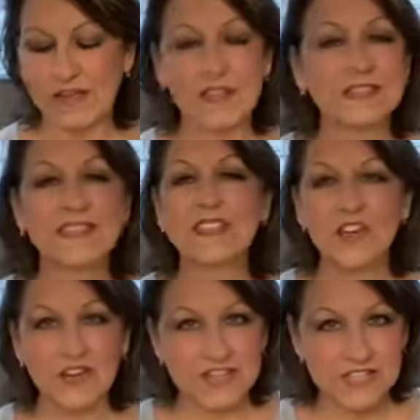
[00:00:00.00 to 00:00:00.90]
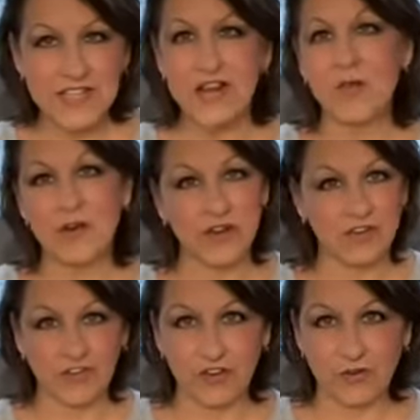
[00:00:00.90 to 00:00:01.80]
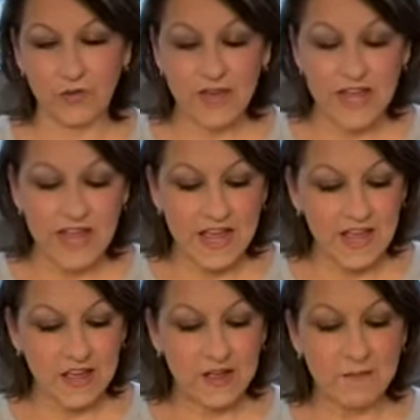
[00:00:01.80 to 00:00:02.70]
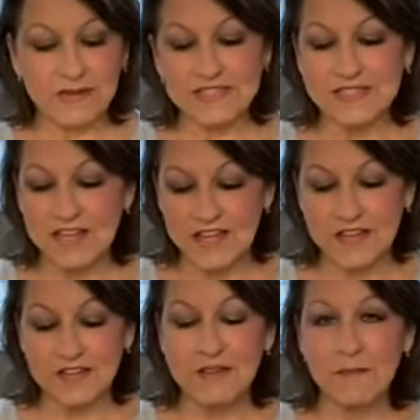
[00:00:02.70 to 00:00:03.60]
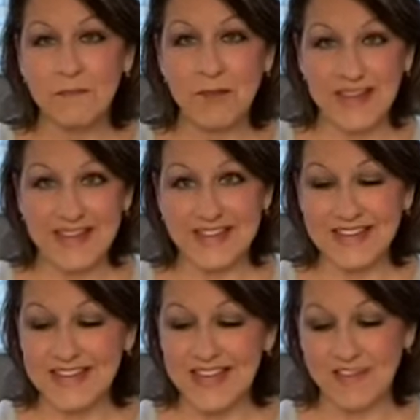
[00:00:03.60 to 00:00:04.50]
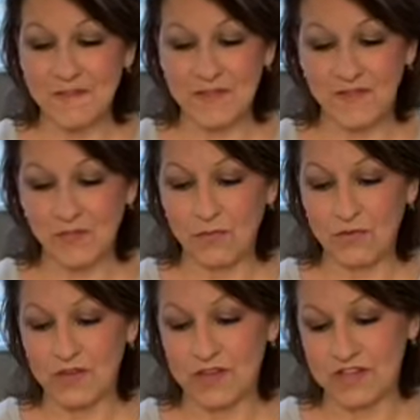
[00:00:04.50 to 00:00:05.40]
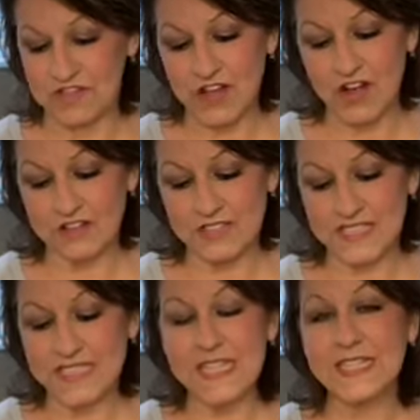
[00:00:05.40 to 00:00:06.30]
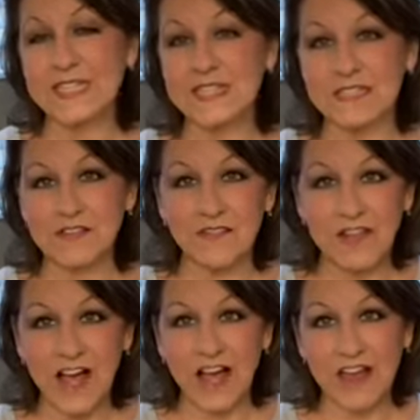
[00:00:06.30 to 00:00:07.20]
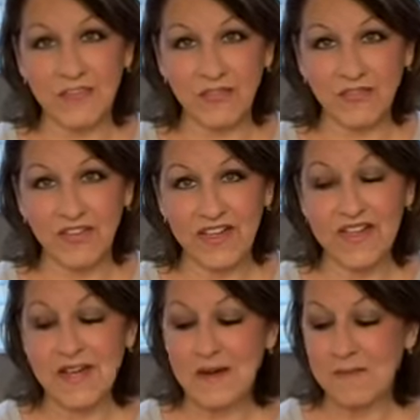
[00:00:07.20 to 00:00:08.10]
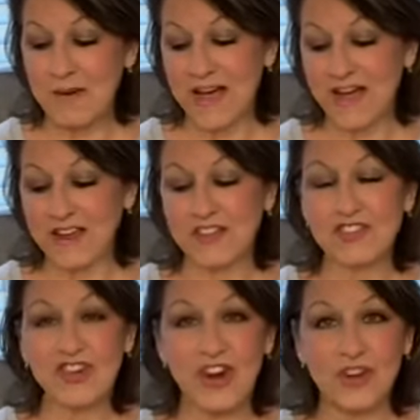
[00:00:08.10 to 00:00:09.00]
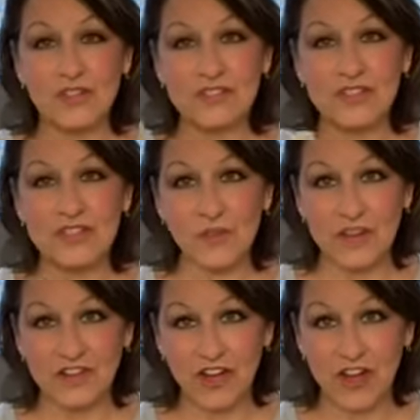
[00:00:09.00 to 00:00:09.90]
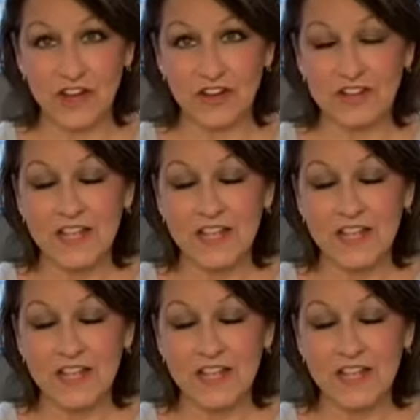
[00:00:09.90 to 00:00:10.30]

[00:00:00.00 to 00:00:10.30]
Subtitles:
series that I want to do. My son, Ben, gave me this book. It's called Seasons of Life by Charles Swindoll,